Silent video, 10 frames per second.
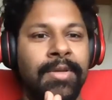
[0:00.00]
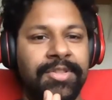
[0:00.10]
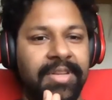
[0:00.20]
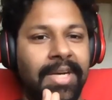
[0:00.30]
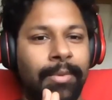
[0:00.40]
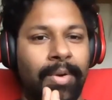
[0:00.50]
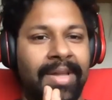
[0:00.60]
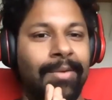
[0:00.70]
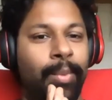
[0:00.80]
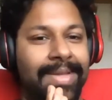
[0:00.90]
Usually you're
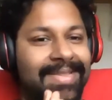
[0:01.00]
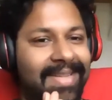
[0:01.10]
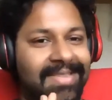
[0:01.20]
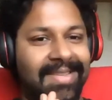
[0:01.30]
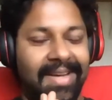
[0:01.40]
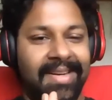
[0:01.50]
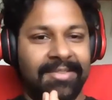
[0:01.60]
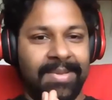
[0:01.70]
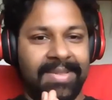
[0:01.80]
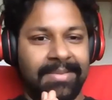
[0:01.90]
working with data
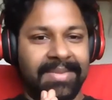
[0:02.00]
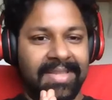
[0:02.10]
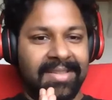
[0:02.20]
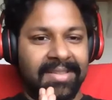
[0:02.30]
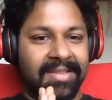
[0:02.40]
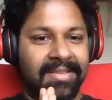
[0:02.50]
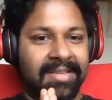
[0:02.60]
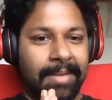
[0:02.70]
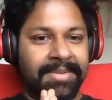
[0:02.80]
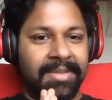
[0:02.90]
scientists with some
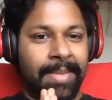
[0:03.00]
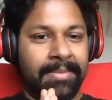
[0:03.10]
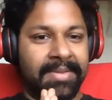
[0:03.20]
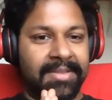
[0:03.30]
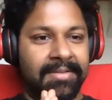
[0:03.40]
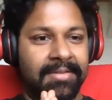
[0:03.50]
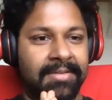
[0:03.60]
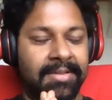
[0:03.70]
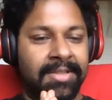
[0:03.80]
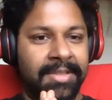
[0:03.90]
statistics stuff to be able to
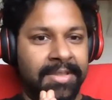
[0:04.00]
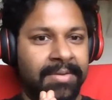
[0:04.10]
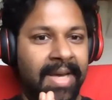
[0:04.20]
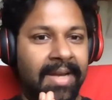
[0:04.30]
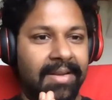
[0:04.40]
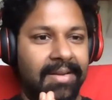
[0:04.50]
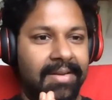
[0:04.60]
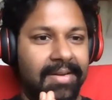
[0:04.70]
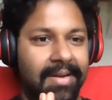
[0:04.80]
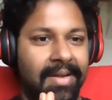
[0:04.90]
do that.